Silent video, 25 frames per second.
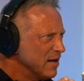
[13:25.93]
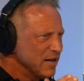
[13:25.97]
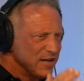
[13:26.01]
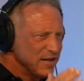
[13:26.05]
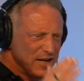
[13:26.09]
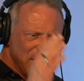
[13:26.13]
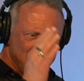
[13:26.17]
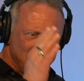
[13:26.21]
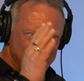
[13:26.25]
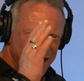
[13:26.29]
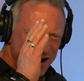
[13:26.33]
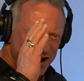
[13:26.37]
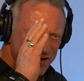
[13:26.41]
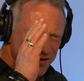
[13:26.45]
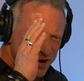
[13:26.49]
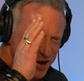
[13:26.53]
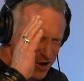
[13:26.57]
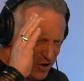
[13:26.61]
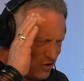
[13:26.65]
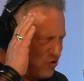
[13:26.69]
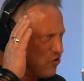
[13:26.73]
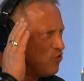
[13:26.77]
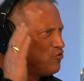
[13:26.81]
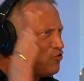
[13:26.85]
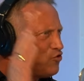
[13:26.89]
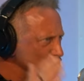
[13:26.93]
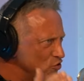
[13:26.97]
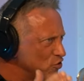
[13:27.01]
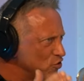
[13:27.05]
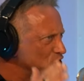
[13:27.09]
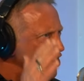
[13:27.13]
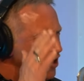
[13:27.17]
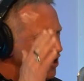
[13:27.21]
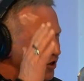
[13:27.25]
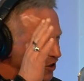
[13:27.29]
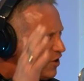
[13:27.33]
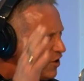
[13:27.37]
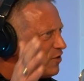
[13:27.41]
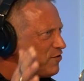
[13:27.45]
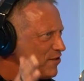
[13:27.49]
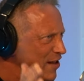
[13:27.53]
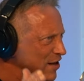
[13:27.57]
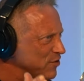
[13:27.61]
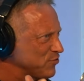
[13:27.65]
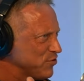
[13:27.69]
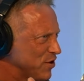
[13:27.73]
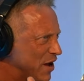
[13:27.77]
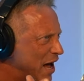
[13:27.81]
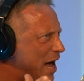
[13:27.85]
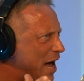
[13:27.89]
You know, you do good, good
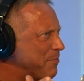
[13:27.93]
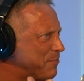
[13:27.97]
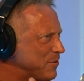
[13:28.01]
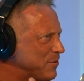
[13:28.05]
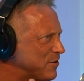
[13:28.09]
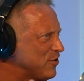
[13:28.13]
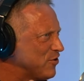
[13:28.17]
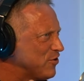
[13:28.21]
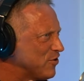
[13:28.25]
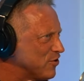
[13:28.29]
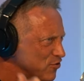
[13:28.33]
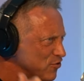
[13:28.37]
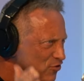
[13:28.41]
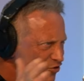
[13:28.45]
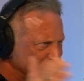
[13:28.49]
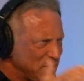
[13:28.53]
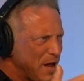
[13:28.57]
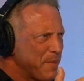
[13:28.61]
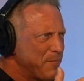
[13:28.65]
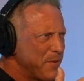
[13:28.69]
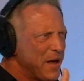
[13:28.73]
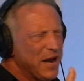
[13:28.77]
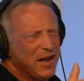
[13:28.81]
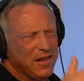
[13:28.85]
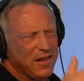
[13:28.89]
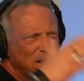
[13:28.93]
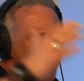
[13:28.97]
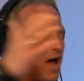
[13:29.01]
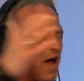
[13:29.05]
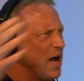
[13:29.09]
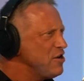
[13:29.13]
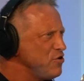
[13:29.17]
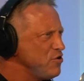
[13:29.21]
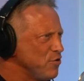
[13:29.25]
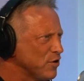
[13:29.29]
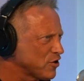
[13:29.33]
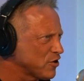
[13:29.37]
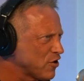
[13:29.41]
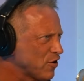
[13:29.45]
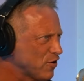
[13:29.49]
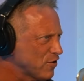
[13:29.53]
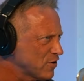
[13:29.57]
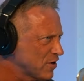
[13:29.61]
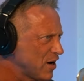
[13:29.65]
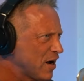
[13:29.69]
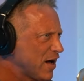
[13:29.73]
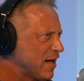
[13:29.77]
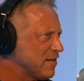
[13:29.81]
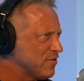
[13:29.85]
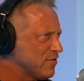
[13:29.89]
things will happen to you. You step Correct. out of line, you incur
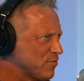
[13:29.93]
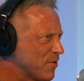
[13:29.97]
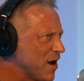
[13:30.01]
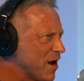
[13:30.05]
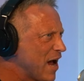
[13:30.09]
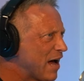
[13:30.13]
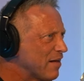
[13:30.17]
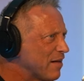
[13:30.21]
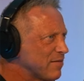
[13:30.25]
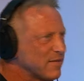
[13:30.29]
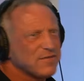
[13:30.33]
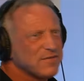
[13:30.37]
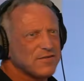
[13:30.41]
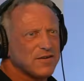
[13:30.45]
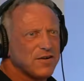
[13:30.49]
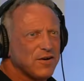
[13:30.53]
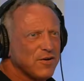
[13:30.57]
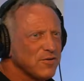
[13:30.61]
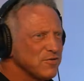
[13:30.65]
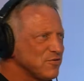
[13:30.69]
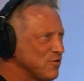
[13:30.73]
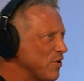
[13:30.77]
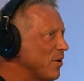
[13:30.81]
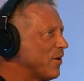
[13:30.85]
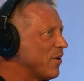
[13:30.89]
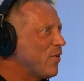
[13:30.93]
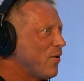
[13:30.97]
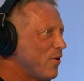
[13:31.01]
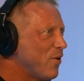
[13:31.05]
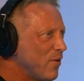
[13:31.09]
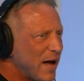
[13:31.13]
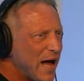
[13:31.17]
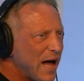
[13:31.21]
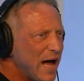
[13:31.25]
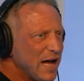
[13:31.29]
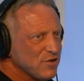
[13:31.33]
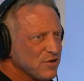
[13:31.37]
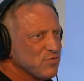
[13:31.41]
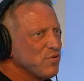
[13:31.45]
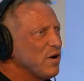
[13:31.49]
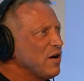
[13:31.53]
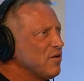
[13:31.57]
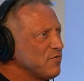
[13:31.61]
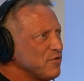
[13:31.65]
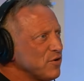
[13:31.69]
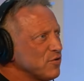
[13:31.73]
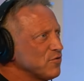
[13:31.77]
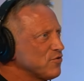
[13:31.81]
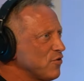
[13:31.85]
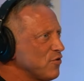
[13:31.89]
God's wrath. Right. So, so at
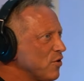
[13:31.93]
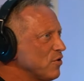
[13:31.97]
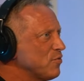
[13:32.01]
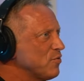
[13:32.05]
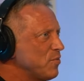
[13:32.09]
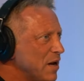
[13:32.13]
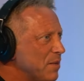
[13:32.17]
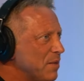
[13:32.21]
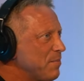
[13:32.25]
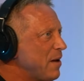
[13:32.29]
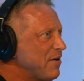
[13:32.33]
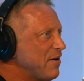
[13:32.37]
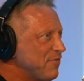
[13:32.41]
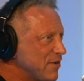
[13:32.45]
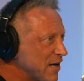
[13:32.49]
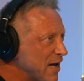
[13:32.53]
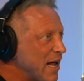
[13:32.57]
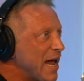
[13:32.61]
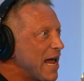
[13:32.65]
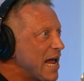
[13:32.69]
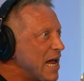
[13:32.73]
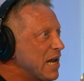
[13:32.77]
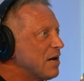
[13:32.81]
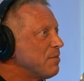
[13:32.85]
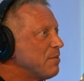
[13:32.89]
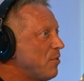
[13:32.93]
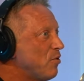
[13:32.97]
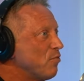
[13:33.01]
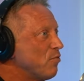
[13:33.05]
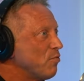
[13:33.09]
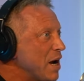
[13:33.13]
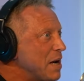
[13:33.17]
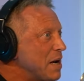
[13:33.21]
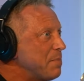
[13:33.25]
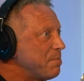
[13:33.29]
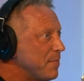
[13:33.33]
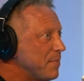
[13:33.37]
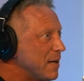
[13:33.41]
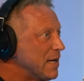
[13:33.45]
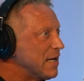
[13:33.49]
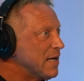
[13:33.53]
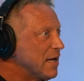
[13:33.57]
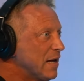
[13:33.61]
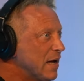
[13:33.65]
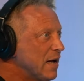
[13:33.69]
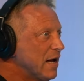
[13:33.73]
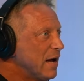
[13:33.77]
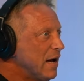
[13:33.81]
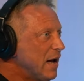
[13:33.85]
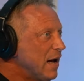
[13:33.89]
12 years old, when I'm having an animal rape me,
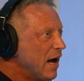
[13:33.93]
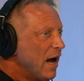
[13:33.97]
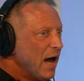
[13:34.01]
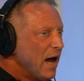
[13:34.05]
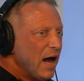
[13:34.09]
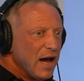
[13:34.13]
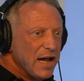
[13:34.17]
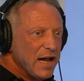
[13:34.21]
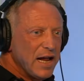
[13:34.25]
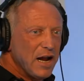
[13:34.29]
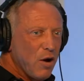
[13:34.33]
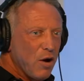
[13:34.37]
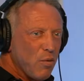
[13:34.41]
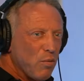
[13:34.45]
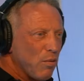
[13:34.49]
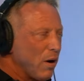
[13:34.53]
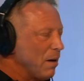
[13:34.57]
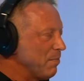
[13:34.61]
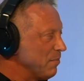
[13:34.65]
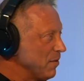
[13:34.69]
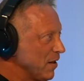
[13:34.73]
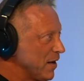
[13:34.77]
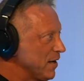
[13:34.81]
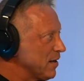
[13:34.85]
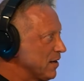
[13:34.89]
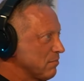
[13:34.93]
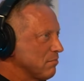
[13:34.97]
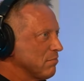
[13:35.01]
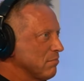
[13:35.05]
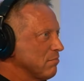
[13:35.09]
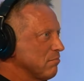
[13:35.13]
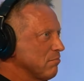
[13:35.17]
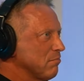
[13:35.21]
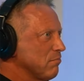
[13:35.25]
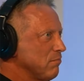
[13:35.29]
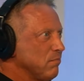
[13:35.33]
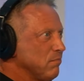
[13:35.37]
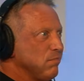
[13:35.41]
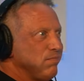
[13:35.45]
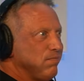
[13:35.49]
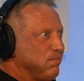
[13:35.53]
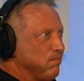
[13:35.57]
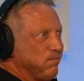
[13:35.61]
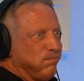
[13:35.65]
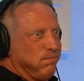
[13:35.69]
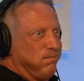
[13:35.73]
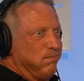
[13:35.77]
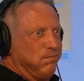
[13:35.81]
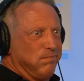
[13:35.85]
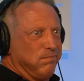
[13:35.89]
you know, I'm like,
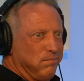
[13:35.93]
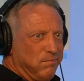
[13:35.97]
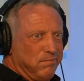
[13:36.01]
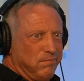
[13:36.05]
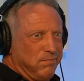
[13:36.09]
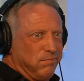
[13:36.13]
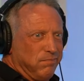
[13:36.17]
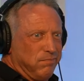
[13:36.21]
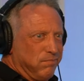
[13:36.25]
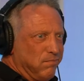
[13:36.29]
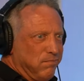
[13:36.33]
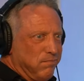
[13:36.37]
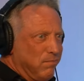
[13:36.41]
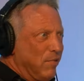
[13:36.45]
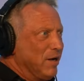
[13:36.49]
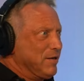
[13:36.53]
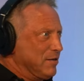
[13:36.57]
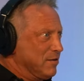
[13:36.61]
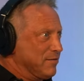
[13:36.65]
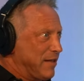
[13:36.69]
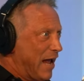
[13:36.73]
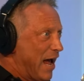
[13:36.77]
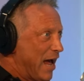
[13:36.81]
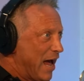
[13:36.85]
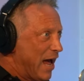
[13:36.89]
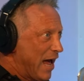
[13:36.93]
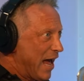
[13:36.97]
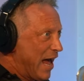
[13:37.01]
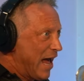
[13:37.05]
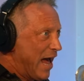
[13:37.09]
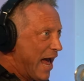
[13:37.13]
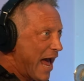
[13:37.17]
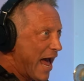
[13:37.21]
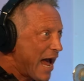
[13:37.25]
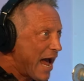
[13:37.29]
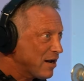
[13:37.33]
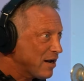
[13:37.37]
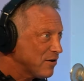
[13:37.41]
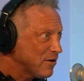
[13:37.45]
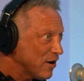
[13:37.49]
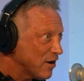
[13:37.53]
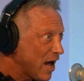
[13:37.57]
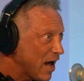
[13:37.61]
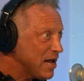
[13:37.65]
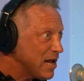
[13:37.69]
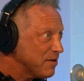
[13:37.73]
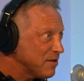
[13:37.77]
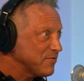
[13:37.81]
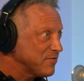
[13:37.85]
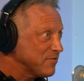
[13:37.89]
what the heck could
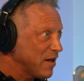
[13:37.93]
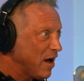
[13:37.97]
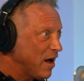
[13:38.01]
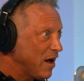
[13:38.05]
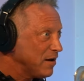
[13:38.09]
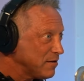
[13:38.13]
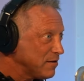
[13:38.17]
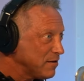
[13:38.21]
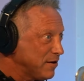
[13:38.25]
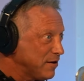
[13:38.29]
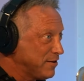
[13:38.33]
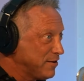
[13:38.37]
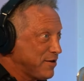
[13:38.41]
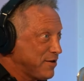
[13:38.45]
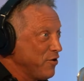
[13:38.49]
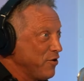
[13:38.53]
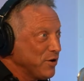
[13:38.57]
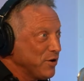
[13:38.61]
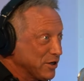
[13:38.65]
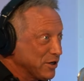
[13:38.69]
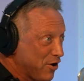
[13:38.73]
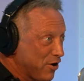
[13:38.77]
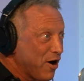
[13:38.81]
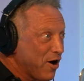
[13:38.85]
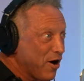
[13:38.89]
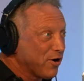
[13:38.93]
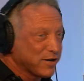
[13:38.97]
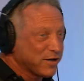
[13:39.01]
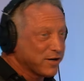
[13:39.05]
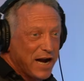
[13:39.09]
I have done to incur